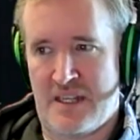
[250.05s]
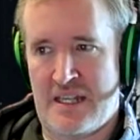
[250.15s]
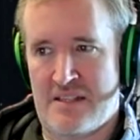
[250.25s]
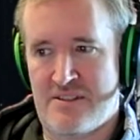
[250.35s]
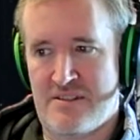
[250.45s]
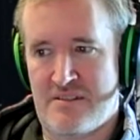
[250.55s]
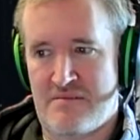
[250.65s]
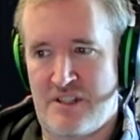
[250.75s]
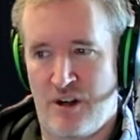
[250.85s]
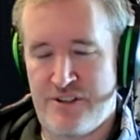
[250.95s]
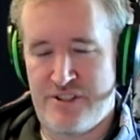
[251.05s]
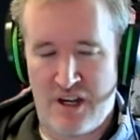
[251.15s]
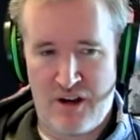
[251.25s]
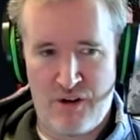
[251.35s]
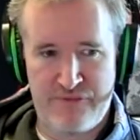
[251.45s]
it's not an
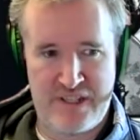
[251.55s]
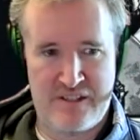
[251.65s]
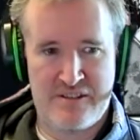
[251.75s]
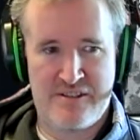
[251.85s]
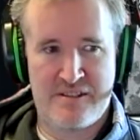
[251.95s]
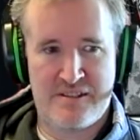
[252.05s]
obvious